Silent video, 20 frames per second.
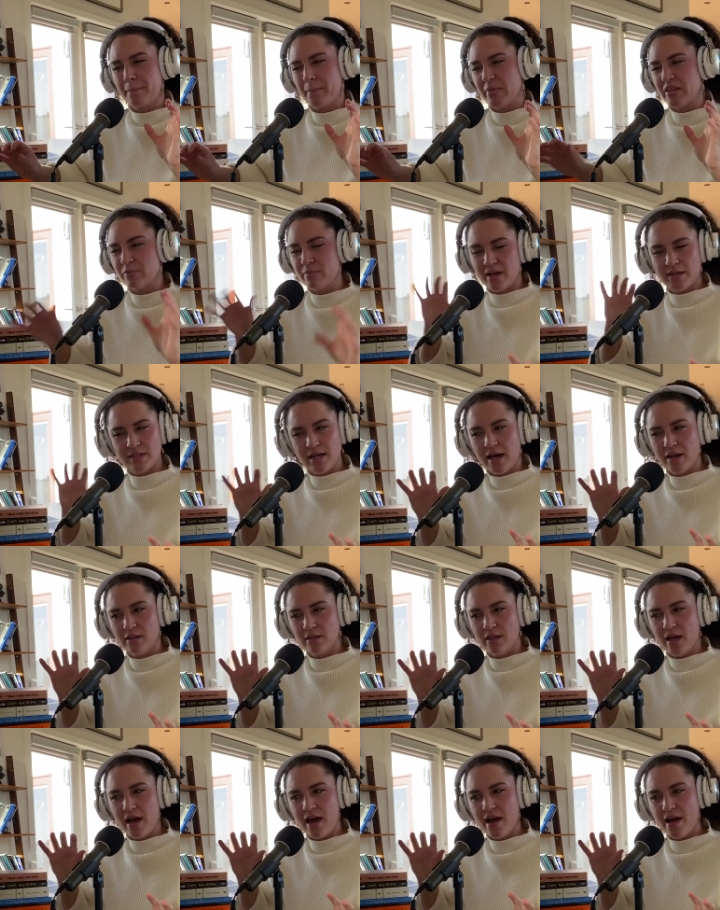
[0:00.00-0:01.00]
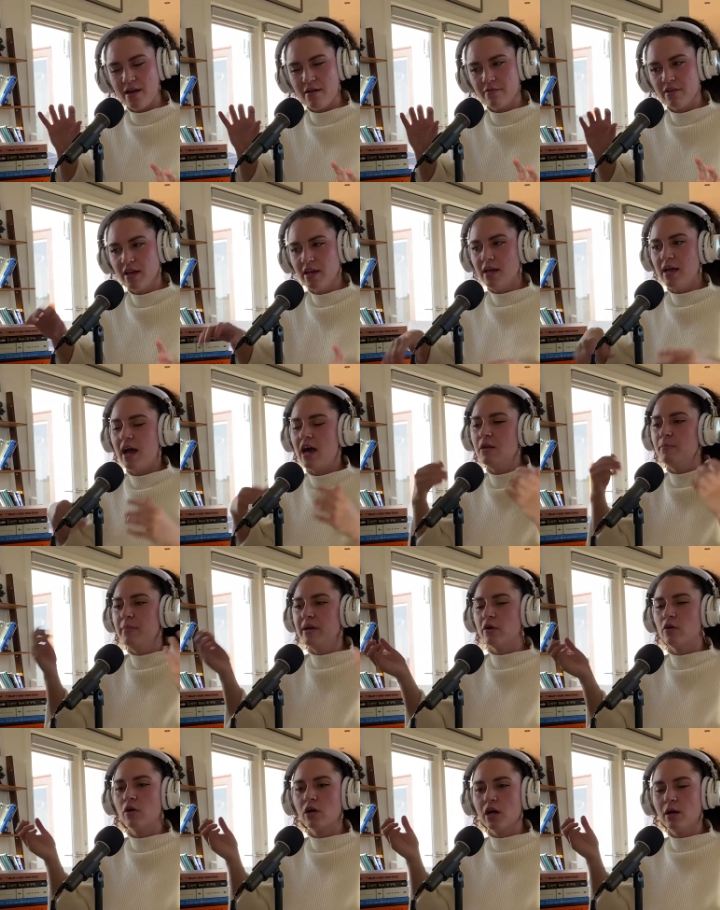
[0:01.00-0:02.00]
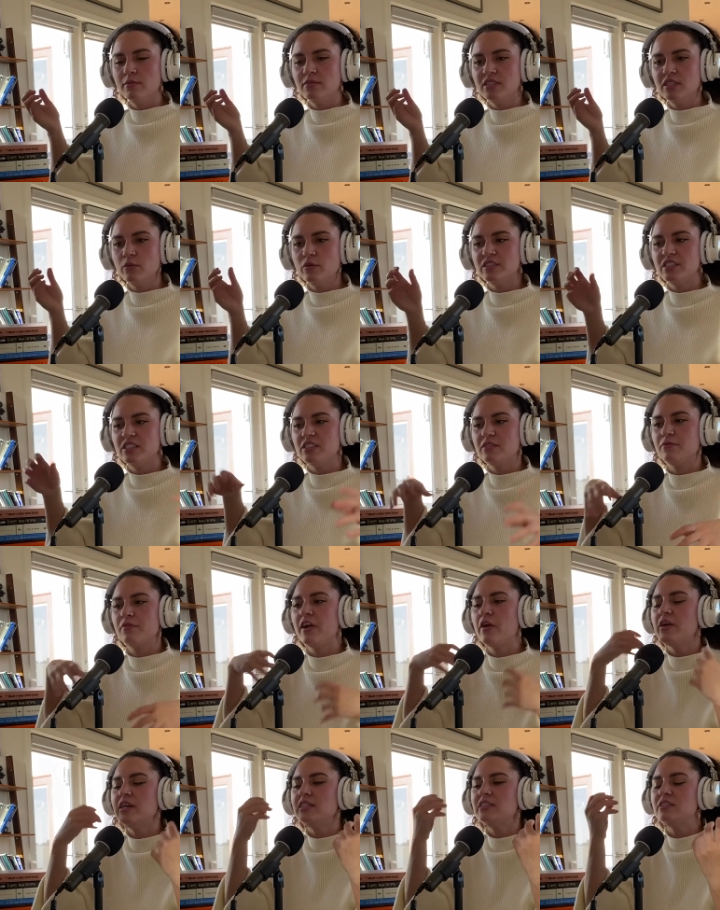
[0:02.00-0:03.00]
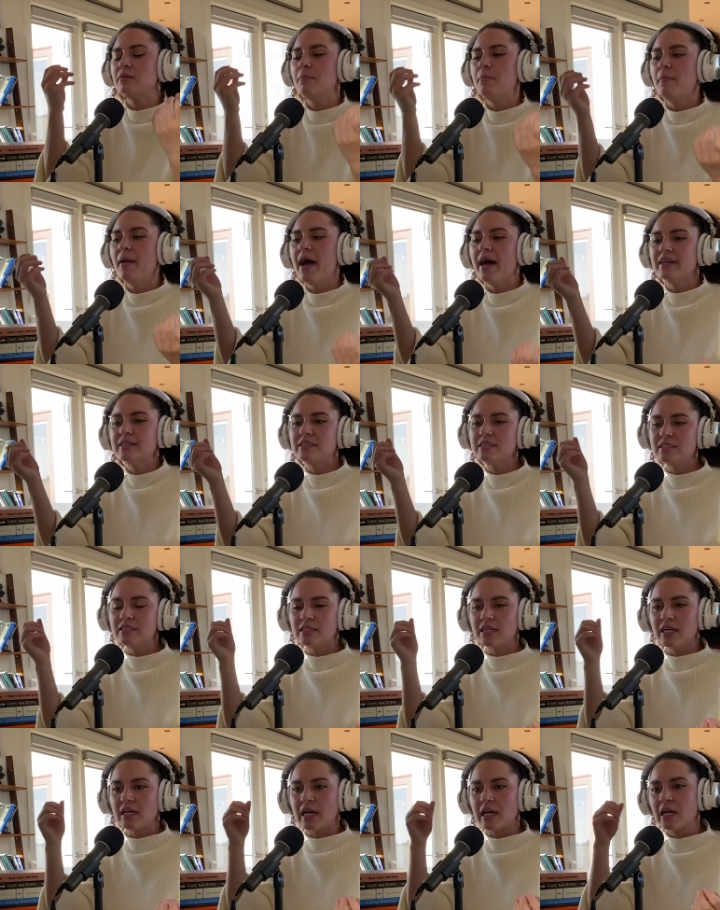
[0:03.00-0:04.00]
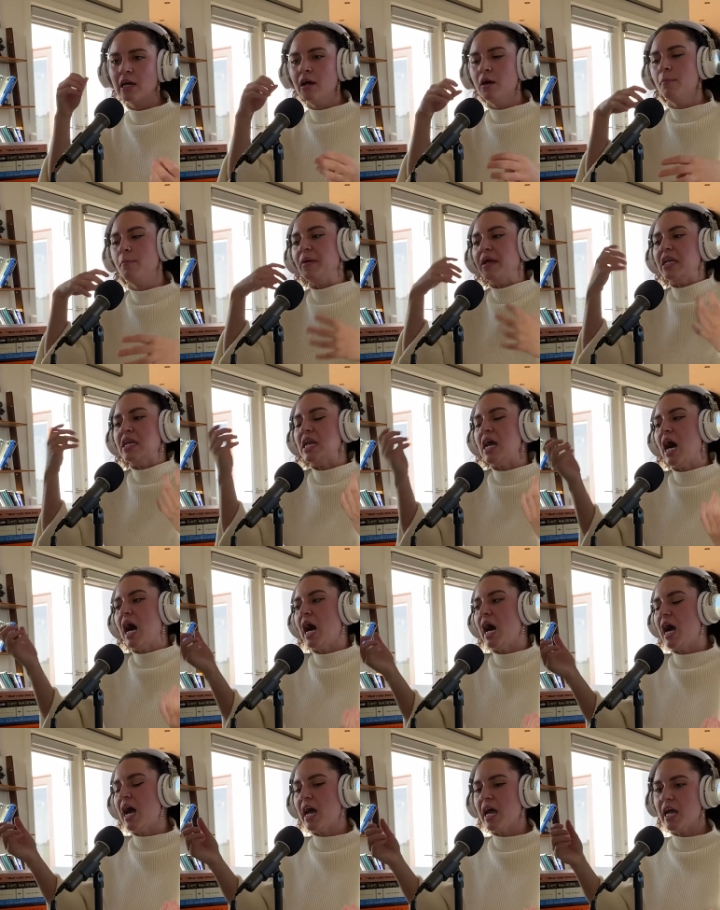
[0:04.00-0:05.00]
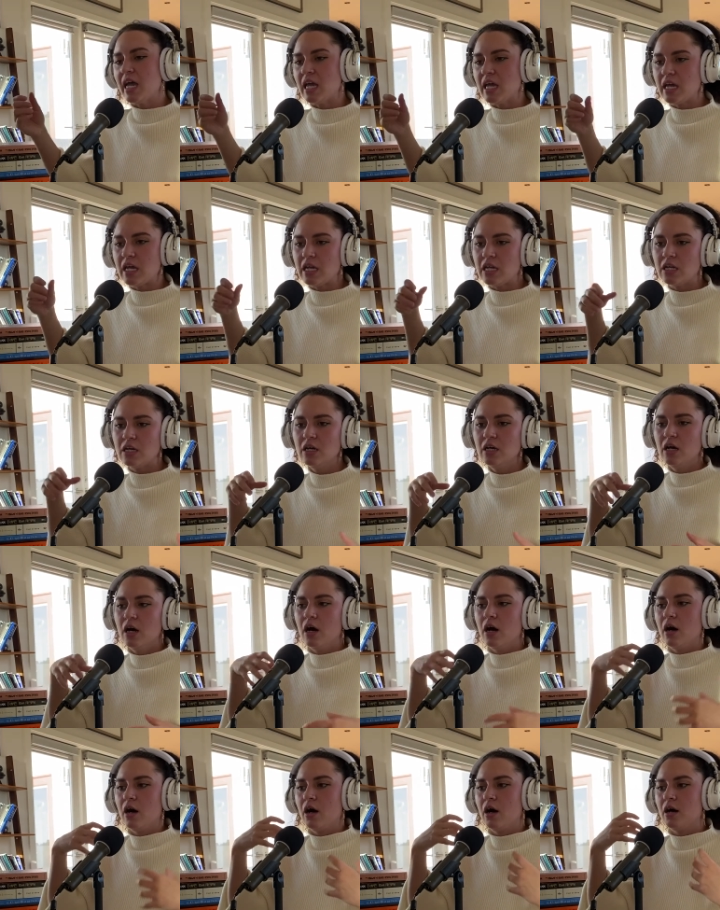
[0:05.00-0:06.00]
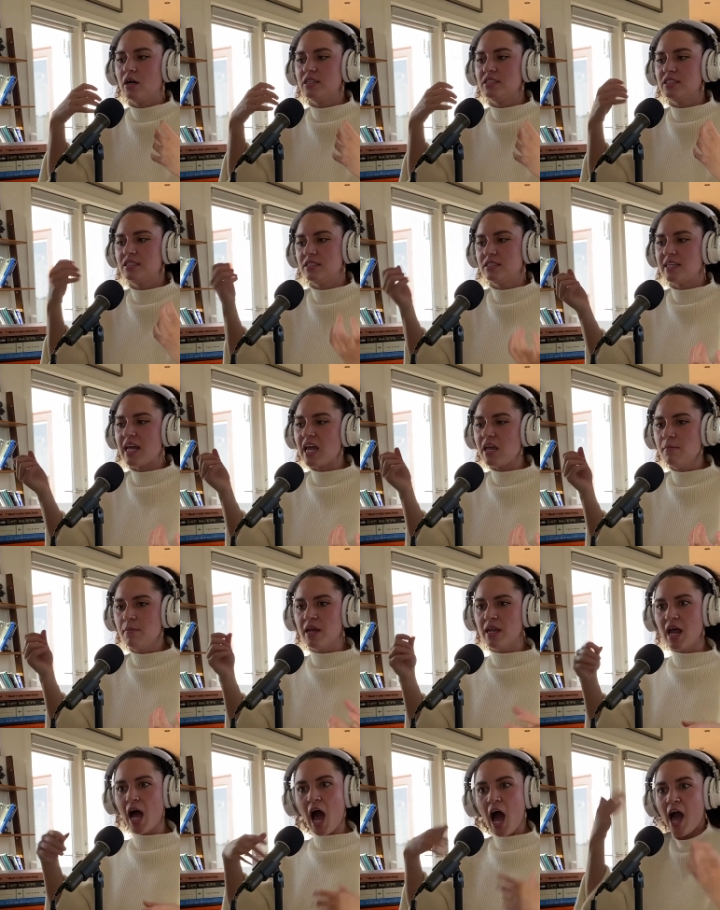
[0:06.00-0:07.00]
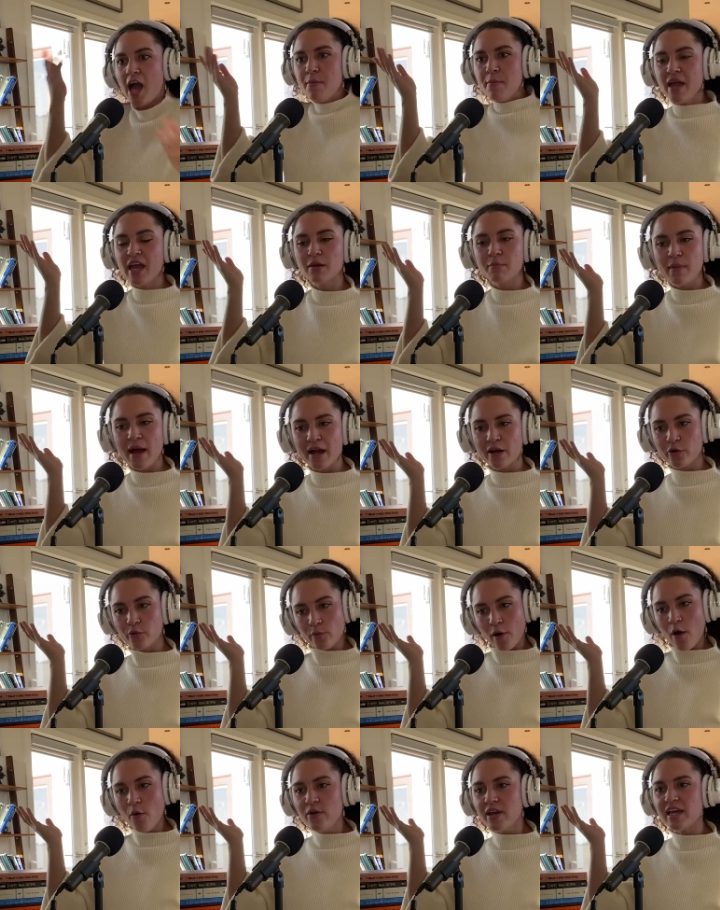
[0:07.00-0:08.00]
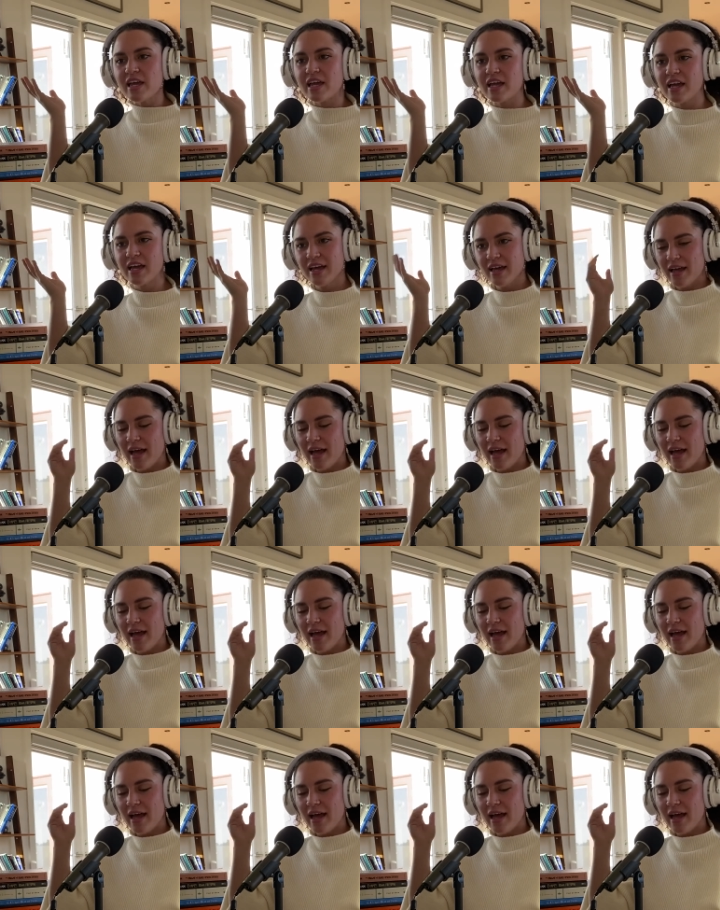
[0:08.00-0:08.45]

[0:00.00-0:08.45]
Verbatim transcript: Is my dad alive? And Meryl comes in with this very domestic, benign statement. I made macaroni.